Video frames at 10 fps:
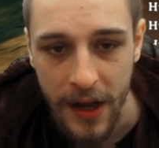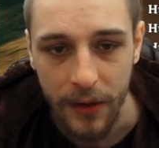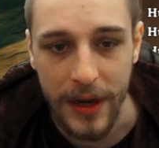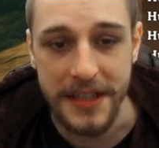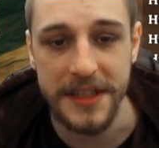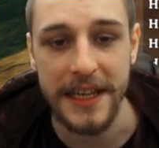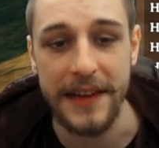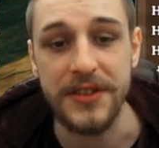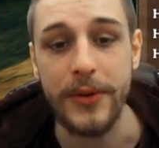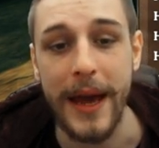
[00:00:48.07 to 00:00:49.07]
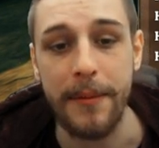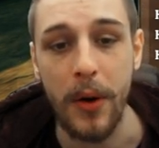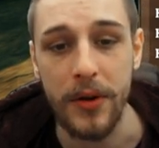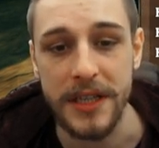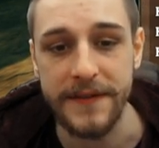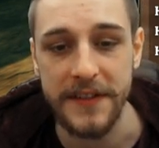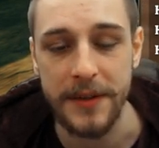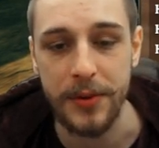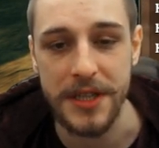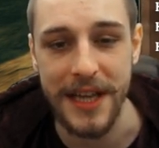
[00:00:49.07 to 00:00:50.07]
Rested gives you a bonus
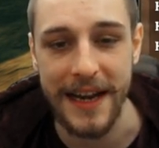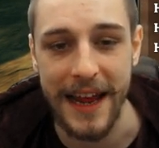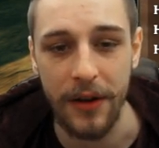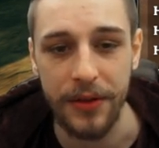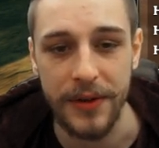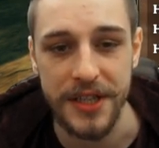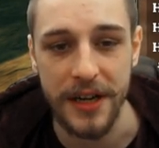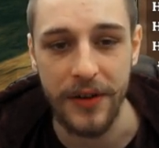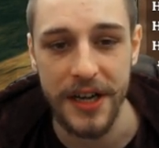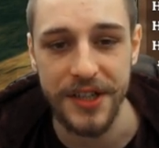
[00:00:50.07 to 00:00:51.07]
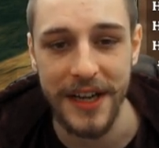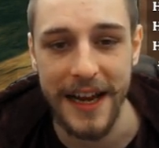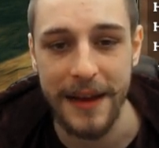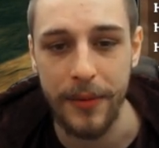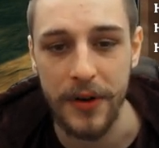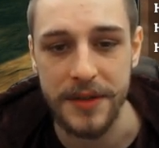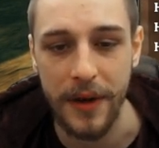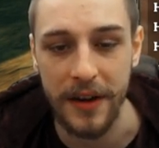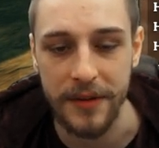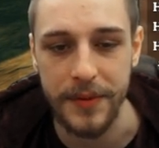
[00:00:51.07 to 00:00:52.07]
50% health regeneration and a bonus
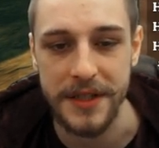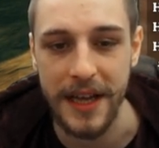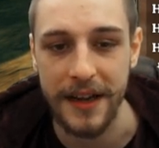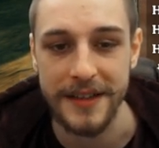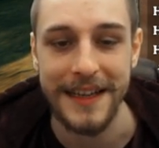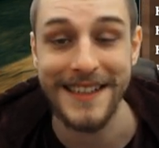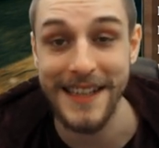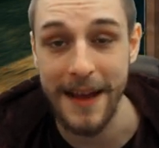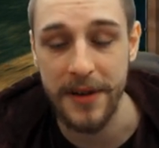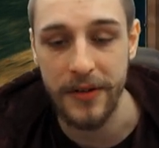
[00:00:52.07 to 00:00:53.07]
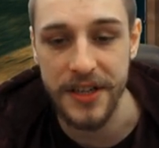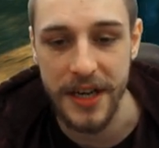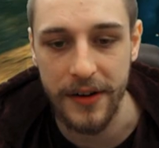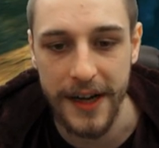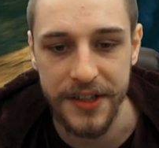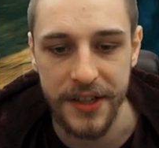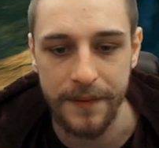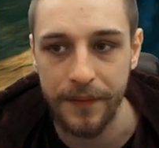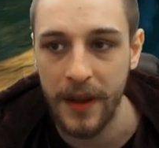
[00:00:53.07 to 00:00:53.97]
100% stamina regeneration.